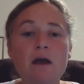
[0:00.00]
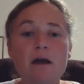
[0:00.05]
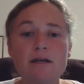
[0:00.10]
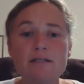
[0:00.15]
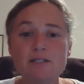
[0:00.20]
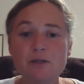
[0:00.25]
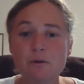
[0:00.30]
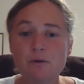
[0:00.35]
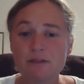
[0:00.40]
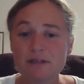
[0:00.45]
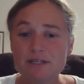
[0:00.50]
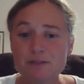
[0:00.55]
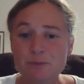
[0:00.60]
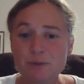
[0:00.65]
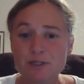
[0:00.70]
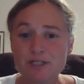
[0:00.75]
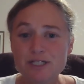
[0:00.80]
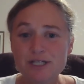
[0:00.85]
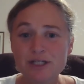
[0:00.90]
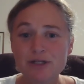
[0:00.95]
So in this
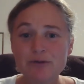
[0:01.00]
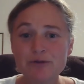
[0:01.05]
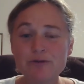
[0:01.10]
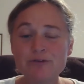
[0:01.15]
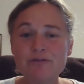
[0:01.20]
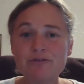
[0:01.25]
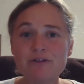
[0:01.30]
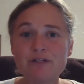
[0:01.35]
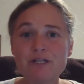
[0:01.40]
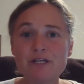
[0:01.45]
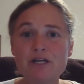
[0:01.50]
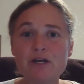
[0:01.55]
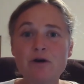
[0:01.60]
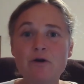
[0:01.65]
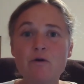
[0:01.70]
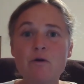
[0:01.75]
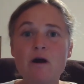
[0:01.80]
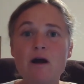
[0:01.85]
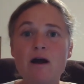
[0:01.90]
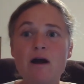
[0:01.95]
particular
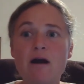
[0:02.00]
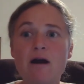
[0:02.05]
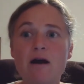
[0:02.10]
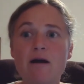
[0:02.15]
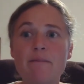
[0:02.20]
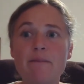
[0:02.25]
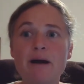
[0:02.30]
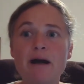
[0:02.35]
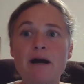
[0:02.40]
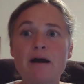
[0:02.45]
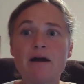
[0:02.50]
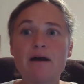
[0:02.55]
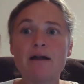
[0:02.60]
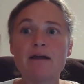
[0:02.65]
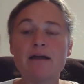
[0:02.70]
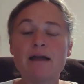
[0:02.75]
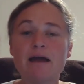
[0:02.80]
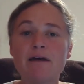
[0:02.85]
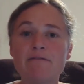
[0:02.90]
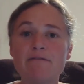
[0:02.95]
video,
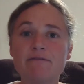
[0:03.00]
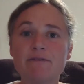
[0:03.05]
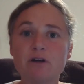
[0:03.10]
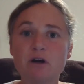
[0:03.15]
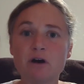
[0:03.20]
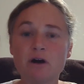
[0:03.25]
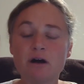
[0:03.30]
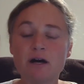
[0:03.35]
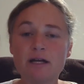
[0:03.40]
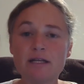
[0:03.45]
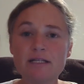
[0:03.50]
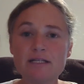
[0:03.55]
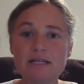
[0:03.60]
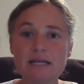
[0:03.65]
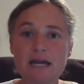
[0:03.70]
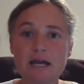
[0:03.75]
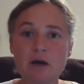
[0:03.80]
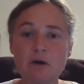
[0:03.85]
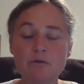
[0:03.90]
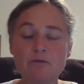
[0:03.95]
I have gone
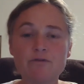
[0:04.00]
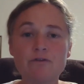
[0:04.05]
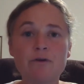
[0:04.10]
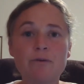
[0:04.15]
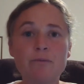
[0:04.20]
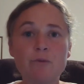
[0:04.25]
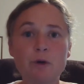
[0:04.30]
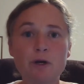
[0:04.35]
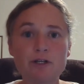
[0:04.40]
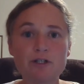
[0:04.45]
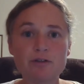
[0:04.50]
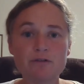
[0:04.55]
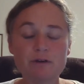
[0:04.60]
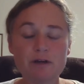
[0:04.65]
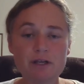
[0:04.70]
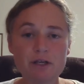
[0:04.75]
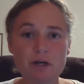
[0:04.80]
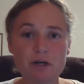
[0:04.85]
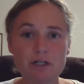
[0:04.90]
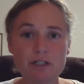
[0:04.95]
out from Puerto
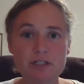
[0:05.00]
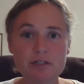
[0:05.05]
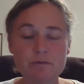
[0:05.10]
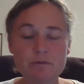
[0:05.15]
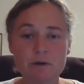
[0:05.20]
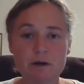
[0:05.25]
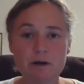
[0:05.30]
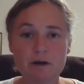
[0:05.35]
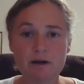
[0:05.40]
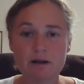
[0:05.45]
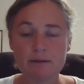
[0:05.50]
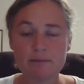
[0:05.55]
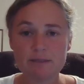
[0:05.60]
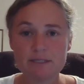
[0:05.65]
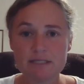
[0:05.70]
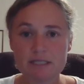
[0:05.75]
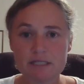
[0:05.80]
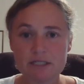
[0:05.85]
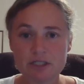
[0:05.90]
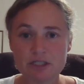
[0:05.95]
Vallarta, where I'm
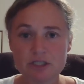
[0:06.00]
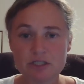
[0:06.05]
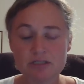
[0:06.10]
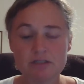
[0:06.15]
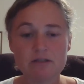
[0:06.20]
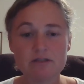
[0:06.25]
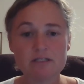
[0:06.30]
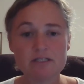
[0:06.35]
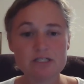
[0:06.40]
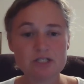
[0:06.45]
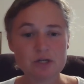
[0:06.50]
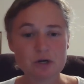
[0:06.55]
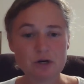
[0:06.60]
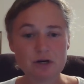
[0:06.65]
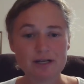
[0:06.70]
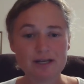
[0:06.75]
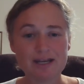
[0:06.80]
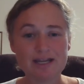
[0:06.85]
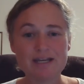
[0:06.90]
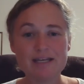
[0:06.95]
stationed on the
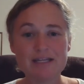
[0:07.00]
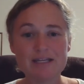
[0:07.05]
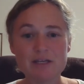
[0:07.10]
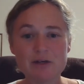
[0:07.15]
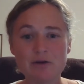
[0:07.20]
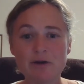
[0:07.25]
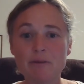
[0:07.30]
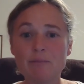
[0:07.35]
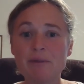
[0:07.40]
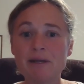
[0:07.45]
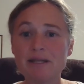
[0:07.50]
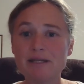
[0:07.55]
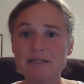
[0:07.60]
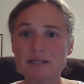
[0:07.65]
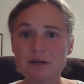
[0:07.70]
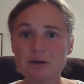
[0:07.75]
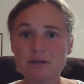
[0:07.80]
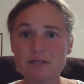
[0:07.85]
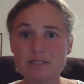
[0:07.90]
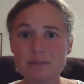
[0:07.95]
Stargate here at
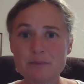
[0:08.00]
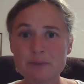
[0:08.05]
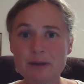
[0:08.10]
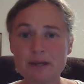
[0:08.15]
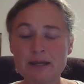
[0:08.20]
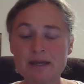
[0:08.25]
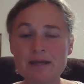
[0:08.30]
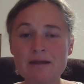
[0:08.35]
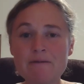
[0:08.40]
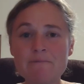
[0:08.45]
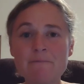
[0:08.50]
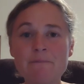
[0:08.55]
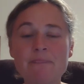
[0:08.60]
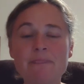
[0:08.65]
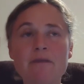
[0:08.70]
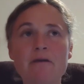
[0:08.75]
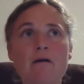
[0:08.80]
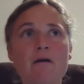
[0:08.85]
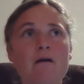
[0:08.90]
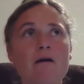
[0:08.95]
Banderas Bay.
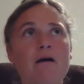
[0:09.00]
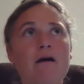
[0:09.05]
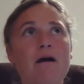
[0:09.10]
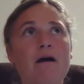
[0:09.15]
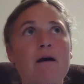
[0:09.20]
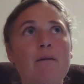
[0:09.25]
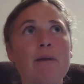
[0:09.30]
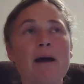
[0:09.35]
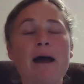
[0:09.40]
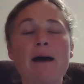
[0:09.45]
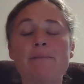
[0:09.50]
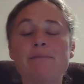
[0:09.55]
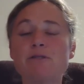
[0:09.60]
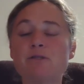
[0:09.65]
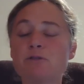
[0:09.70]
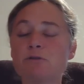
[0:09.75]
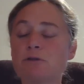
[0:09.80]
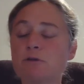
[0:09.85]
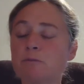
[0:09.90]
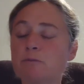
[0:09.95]

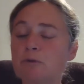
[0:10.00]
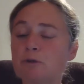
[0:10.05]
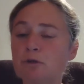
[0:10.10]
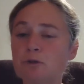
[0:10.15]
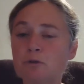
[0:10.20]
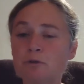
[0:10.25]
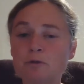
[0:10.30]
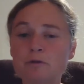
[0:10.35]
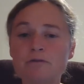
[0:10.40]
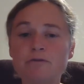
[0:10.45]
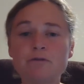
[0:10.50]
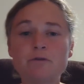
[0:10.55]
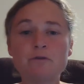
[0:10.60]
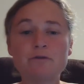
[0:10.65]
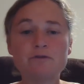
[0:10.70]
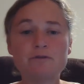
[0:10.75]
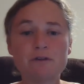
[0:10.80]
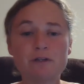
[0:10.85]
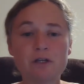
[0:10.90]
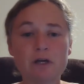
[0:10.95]
Absolutely beautiful,
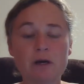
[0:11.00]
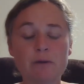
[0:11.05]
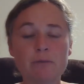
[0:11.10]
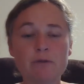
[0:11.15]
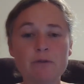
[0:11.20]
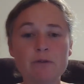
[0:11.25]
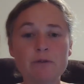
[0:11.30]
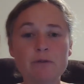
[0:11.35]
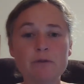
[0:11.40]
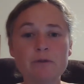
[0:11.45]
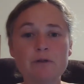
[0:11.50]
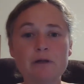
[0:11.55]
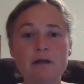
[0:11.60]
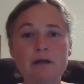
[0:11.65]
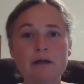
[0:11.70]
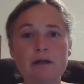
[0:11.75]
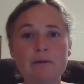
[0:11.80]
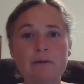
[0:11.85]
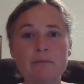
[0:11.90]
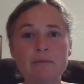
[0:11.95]
phenomenal
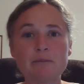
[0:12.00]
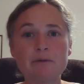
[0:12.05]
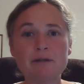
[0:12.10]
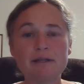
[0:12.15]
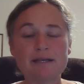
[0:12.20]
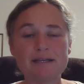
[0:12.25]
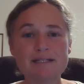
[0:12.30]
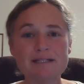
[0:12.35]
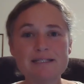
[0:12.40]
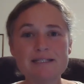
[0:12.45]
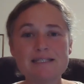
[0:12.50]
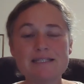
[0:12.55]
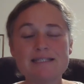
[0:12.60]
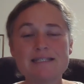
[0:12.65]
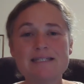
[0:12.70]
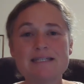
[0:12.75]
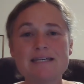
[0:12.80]
place.